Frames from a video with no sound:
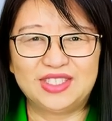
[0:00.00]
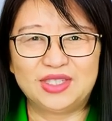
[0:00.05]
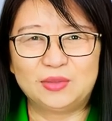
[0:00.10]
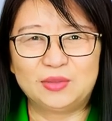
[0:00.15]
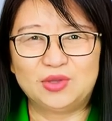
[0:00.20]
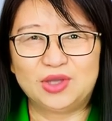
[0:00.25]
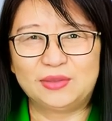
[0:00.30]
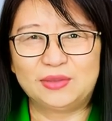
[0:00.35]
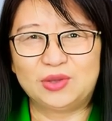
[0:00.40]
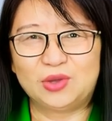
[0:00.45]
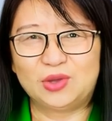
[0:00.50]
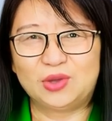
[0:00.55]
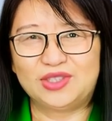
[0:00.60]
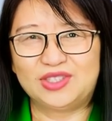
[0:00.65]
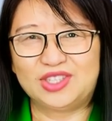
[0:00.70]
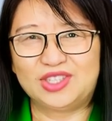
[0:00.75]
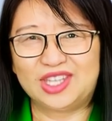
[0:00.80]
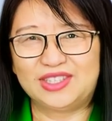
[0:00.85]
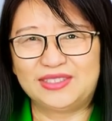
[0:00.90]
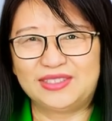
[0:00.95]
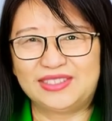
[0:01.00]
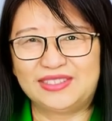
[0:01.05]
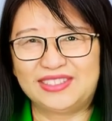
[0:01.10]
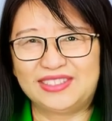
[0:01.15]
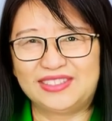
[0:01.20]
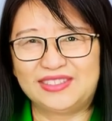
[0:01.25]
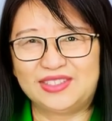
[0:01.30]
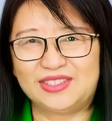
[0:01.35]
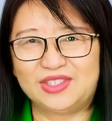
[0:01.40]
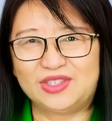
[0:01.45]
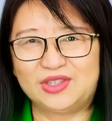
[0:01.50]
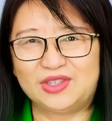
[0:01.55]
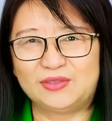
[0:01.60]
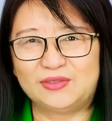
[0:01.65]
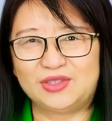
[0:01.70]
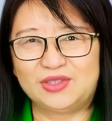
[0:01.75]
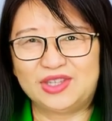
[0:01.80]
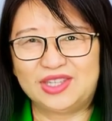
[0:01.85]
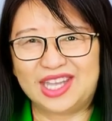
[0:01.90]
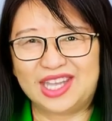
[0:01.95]
Supreme Court justices
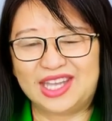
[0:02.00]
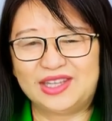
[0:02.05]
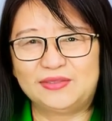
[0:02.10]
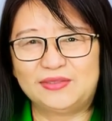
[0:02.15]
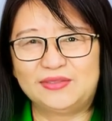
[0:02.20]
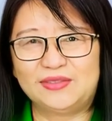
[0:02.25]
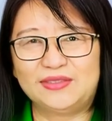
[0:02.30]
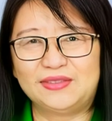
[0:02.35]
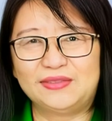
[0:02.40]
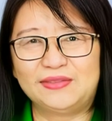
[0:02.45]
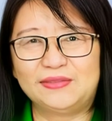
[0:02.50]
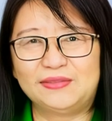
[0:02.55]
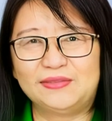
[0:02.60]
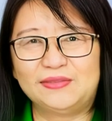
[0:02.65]
serve for life.